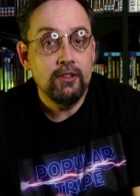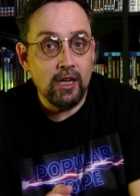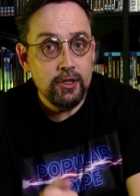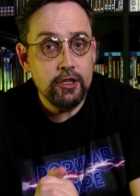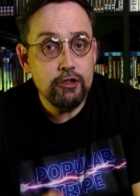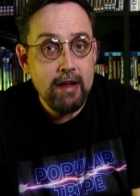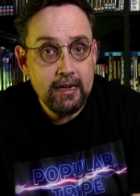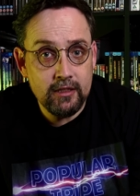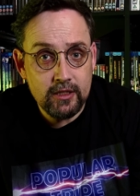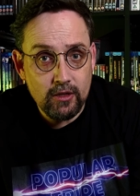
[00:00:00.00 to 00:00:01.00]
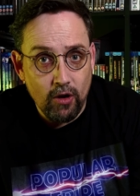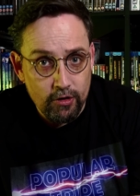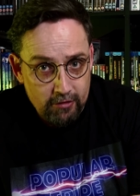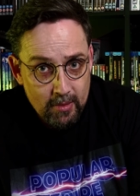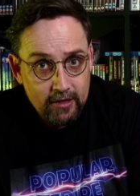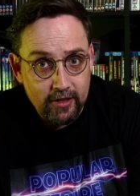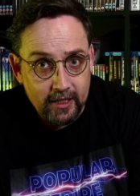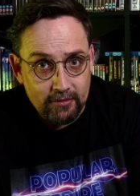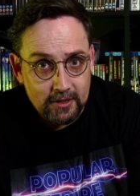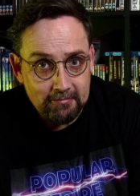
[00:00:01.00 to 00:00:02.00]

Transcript: Dungeons & Dragons Honor Among Thieves.